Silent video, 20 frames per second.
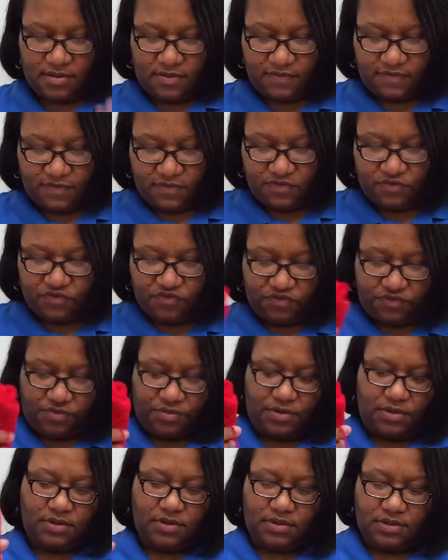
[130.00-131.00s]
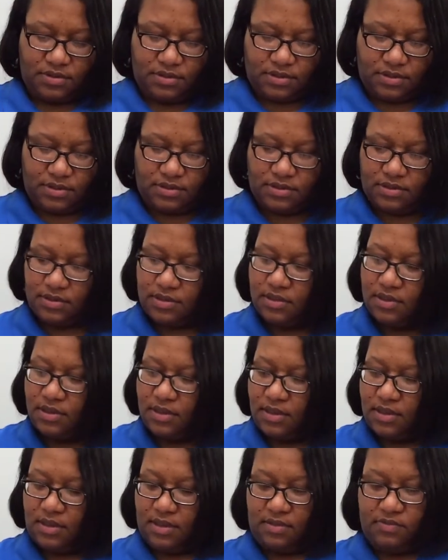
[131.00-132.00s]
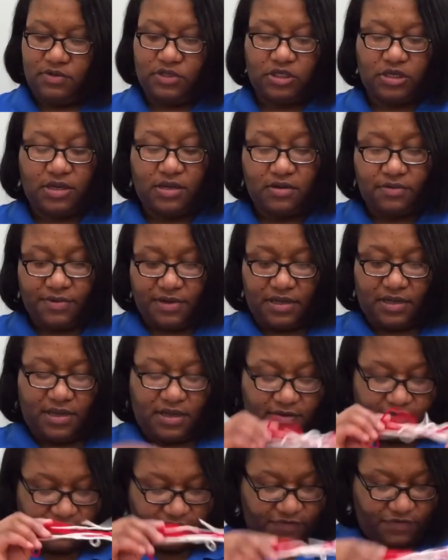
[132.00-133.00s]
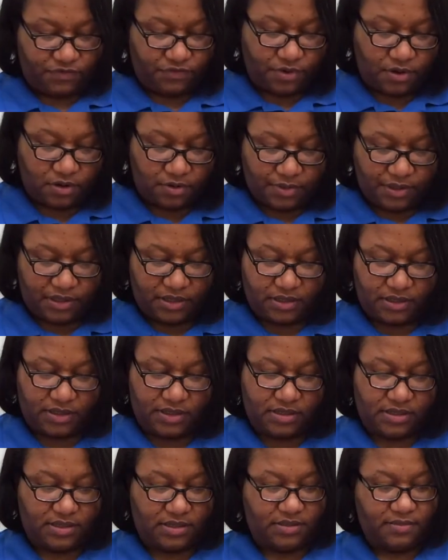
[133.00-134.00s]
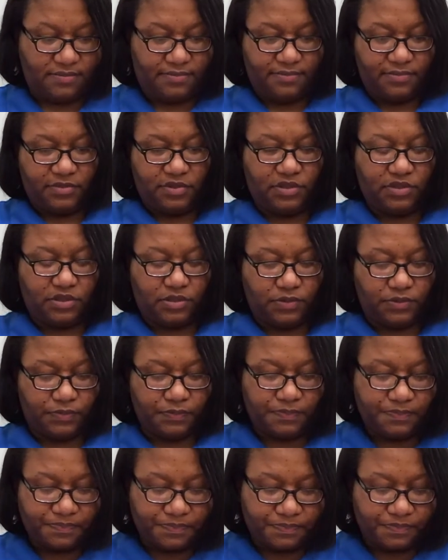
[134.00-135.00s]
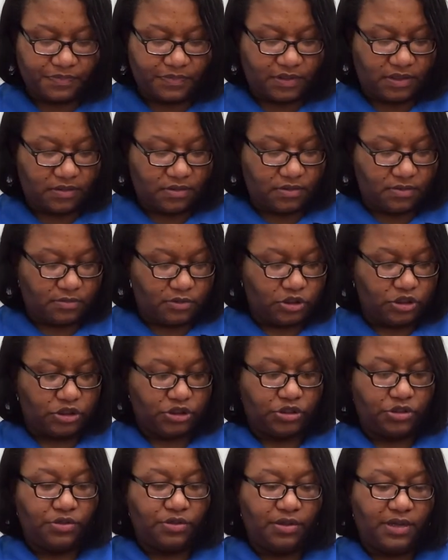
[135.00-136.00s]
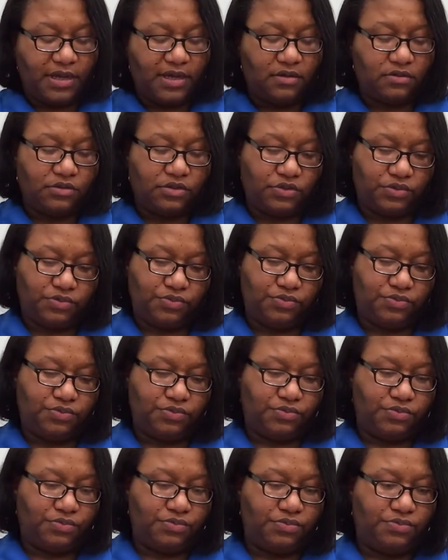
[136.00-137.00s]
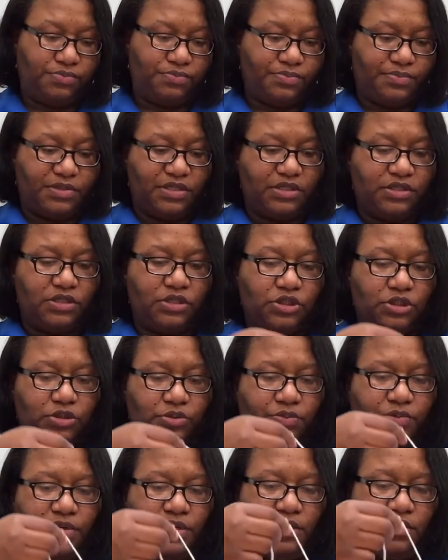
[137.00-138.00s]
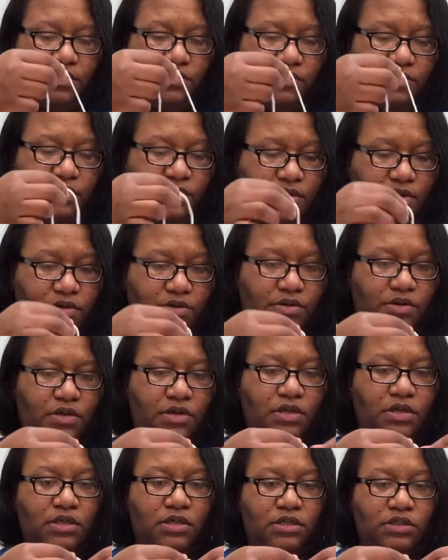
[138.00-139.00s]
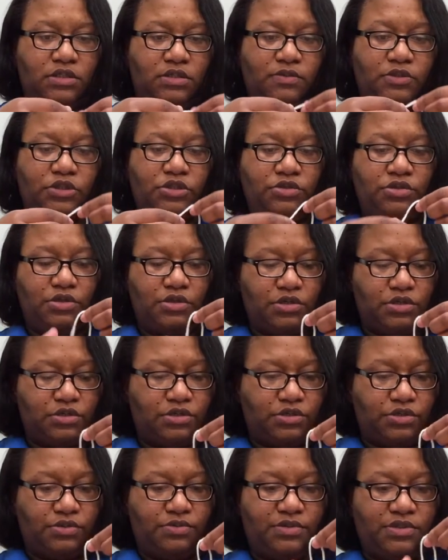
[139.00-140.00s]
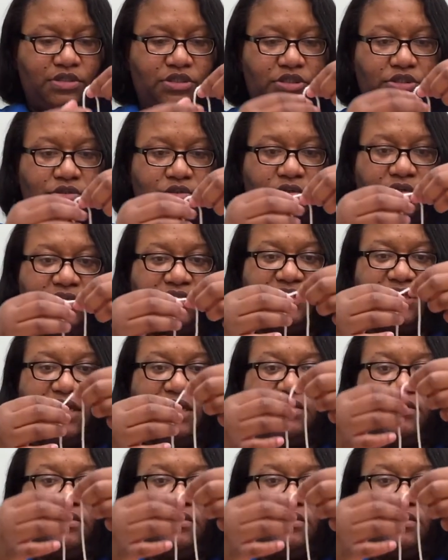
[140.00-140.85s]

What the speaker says: a few strings, which I already have a few already cut. So I'll show you how to put the string on there. So what you're gonna do is you're gonna take